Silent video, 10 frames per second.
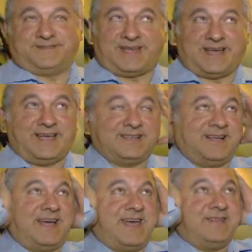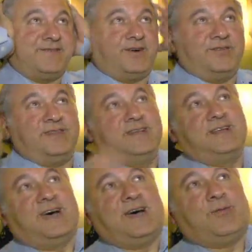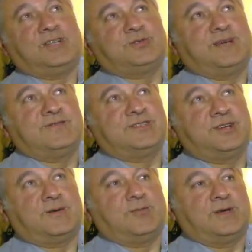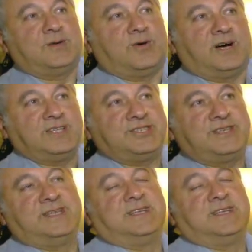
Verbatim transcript: I get a headphone, I watch whatever show I want to watch.